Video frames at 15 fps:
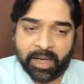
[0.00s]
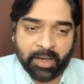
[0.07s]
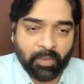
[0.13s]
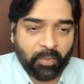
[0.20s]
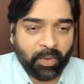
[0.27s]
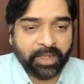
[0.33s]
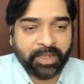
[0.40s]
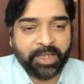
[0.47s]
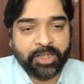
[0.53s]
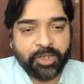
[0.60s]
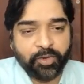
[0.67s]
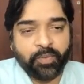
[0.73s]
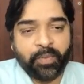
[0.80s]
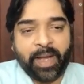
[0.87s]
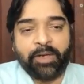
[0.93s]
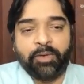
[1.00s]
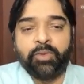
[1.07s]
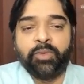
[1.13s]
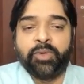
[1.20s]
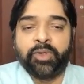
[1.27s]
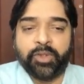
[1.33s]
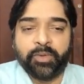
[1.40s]
What is the U value?
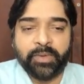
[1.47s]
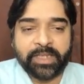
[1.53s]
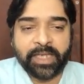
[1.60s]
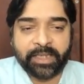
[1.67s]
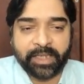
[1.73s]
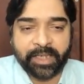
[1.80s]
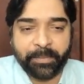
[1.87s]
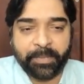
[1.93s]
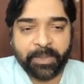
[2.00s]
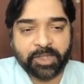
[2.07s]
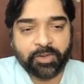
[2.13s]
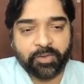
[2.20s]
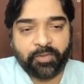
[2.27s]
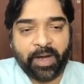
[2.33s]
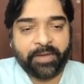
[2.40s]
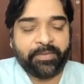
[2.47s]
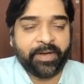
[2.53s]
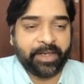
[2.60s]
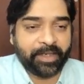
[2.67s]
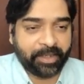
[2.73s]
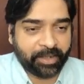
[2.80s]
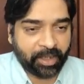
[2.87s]
You will say 3 plus 2, 5,
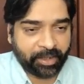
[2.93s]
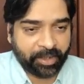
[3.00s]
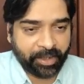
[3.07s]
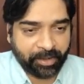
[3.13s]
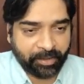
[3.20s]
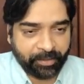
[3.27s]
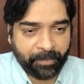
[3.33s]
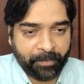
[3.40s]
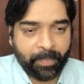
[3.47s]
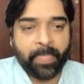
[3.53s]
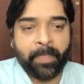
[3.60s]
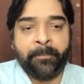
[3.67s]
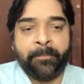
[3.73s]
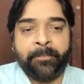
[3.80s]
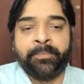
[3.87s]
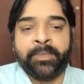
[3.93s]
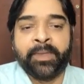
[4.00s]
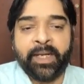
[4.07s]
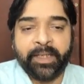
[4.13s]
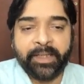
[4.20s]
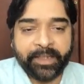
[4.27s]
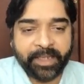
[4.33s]
8, 13.
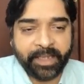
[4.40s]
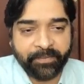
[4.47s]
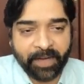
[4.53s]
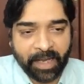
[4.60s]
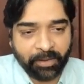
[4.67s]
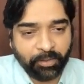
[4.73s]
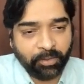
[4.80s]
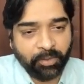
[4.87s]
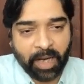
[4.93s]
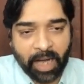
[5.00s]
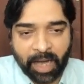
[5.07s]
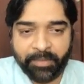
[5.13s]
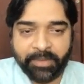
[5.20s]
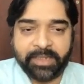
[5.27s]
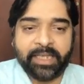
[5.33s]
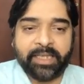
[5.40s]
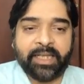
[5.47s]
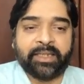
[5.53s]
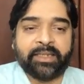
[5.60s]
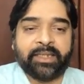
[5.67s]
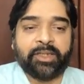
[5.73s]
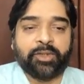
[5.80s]
T value, I will say
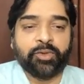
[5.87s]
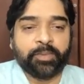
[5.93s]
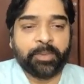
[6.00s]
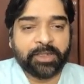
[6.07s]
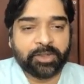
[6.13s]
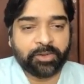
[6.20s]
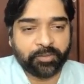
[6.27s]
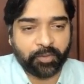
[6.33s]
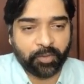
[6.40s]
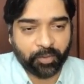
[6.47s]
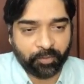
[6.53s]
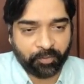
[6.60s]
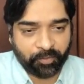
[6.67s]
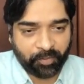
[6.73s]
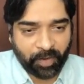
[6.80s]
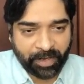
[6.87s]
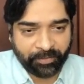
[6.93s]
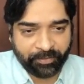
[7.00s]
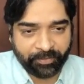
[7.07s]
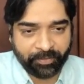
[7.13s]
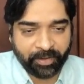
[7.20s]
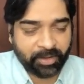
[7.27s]
that 2 plus 2, 4,
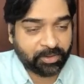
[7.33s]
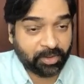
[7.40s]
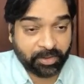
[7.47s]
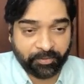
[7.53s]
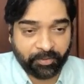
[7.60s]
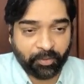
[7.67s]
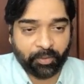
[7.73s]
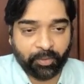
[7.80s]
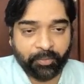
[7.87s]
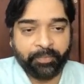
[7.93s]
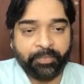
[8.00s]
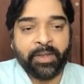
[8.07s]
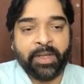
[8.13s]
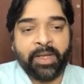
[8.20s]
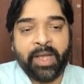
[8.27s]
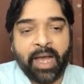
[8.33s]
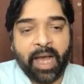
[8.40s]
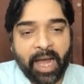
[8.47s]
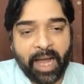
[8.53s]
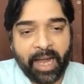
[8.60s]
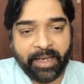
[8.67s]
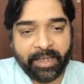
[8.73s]
4.
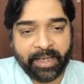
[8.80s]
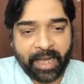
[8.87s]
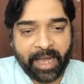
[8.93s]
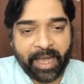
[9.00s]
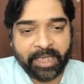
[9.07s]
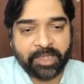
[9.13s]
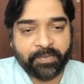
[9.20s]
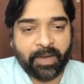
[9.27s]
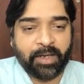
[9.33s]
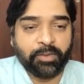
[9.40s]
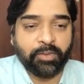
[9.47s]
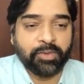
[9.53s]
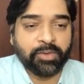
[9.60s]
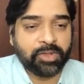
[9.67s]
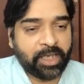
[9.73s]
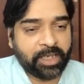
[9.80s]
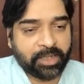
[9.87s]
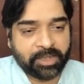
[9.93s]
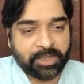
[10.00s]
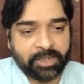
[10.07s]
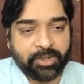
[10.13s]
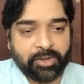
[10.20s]
And H value
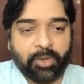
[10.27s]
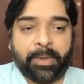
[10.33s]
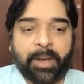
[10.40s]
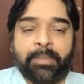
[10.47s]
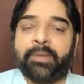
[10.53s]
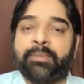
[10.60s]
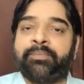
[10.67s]
6, no problem.